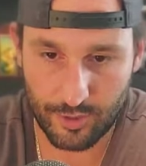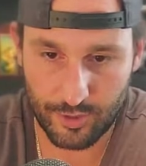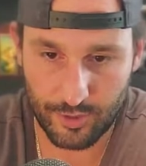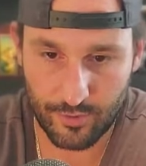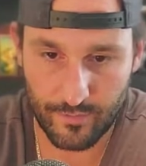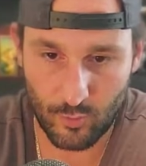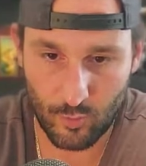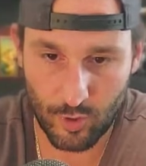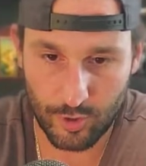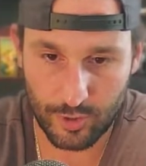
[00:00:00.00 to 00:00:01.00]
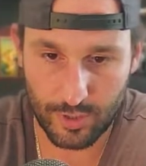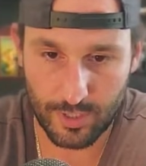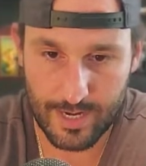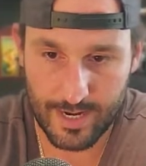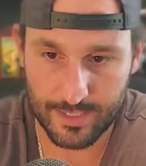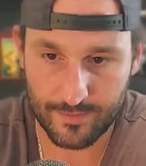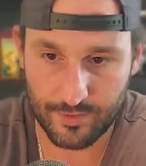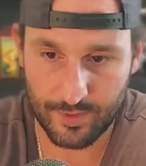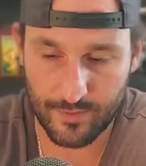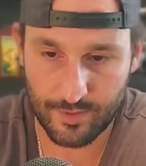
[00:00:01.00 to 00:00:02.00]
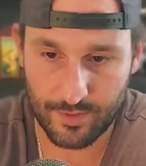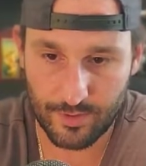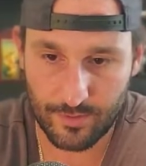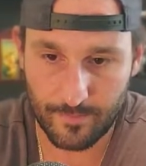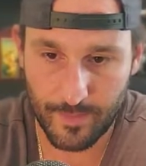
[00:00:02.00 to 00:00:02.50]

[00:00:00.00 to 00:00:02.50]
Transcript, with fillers: two of the worst kinds of servitude